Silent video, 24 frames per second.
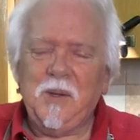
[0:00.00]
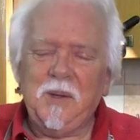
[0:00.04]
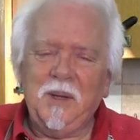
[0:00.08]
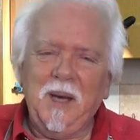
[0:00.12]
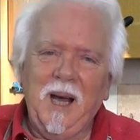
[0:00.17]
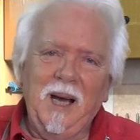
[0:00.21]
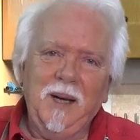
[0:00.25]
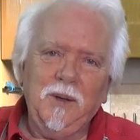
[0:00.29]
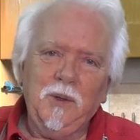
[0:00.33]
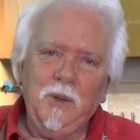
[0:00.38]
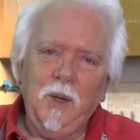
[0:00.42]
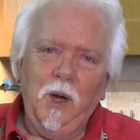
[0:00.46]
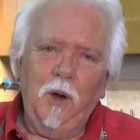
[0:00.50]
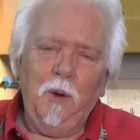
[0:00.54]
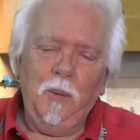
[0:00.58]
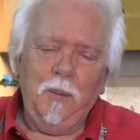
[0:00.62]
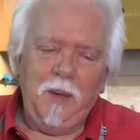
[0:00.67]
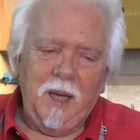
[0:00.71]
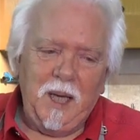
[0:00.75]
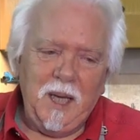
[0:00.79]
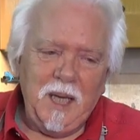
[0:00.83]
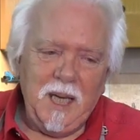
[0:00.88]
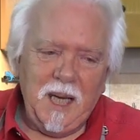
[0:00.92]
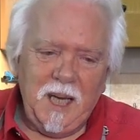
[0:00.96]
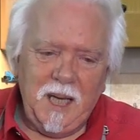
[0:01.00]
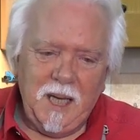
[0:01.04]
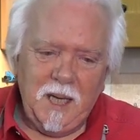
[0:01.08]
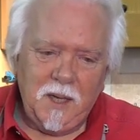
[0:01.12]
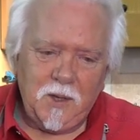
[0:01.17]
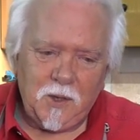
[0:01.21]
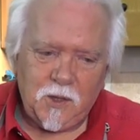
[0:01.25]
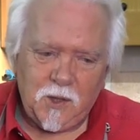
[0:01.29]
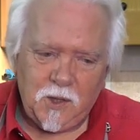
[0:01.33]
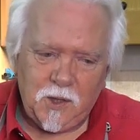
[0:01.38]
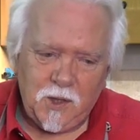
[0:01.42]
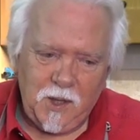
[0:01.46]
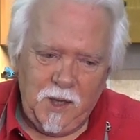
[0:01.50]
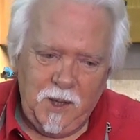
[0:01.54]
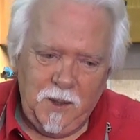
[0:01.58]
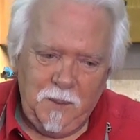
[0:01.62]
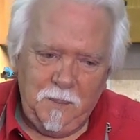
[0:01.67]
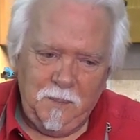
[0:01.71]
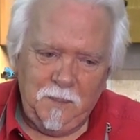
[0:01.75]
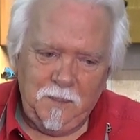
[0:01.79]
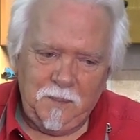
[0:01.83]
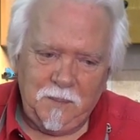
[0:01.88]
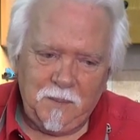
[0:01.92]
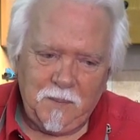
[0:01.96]
the aloo gobi is
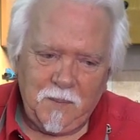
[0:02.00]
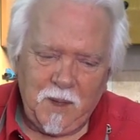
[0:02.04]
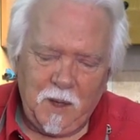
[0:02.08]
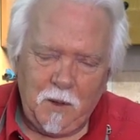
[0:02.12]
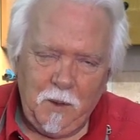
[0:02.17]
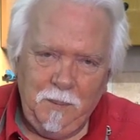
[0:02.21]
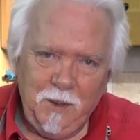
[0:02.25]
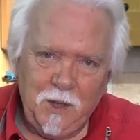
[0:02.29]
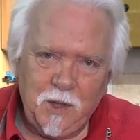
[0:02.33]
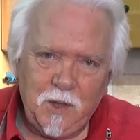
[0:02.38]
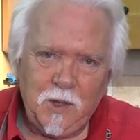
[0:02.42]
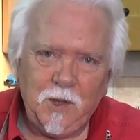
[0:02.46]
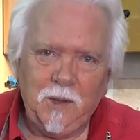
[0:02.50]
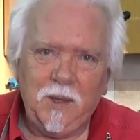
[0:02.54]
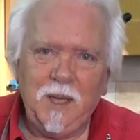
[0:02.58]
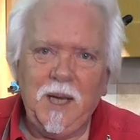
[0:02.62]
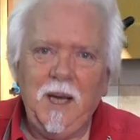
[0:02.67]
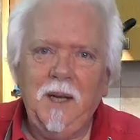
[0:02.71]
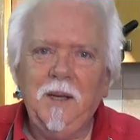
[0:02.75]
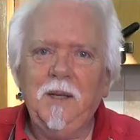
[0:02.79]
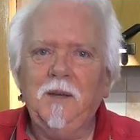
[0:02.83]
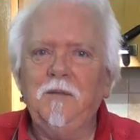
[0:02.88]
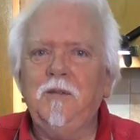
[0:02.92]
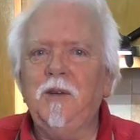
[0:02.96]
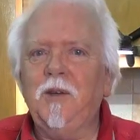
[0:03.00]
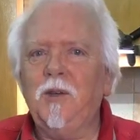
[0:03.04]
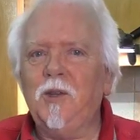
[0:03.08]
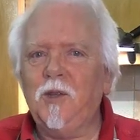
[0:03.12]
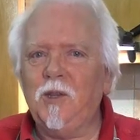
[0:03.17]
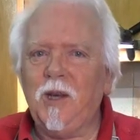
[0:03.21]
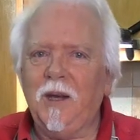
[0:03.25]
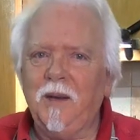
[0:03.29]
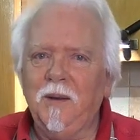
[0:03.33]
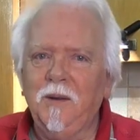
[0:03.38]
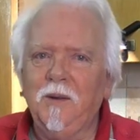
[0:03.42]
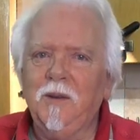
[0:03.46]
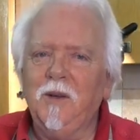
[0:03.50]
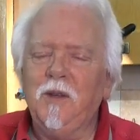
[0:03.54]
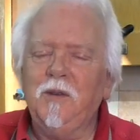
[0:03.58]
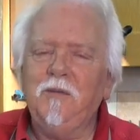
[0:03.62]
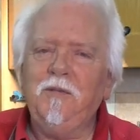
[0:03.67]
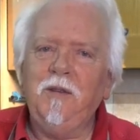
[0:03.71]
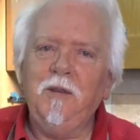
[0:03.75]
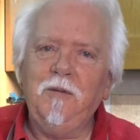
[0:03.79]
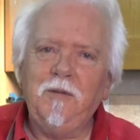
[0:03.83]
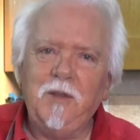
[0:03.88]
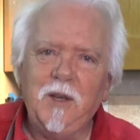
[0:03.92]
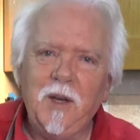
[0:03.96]
coming to the end of its second
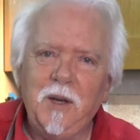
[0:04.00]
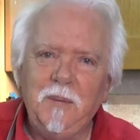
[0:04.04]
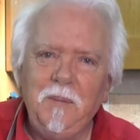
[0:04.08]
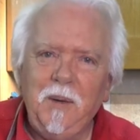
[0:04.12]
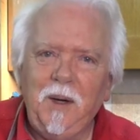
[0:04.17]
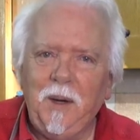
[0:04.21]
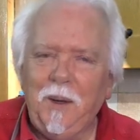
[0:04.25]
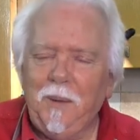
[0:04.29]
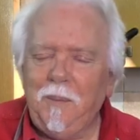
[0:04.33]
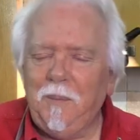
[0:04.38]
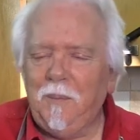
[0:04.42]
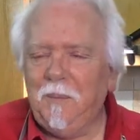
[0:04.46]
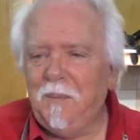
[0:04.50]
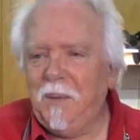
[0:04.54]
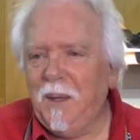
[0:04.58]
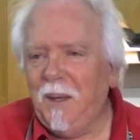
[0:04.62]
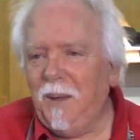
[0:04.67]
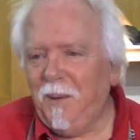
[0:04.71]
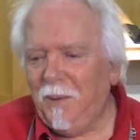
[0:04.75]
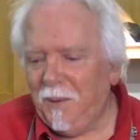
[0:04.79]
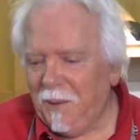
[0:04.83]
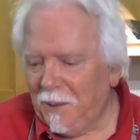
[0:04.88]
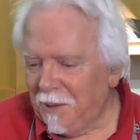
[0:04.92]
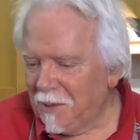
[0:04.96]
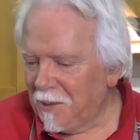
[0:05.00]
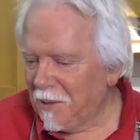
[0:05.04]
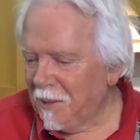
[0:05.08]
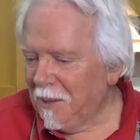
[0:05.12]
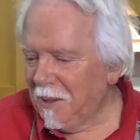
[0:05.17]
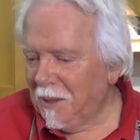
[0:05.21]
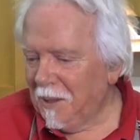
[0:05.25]
15-minute period.